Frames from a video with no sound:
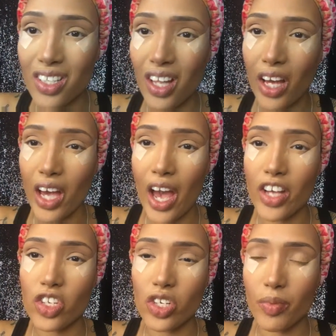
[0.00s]
look like it
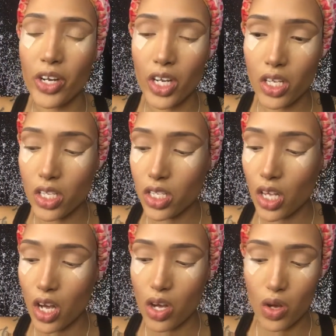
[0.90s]
has shimmer in it.
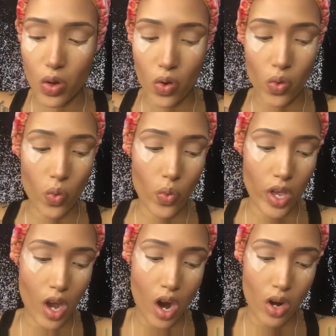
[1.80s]
So
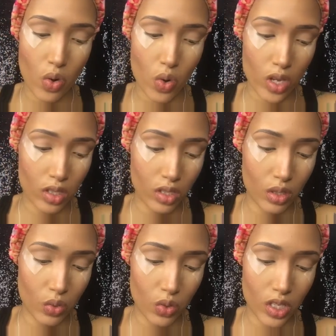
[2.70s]
we are going
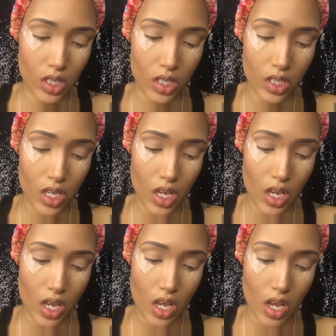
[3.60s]
to
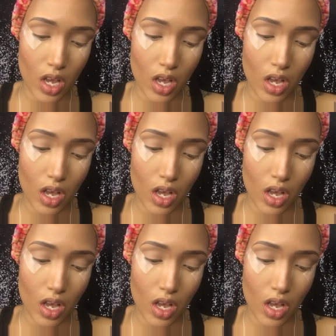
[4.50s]
see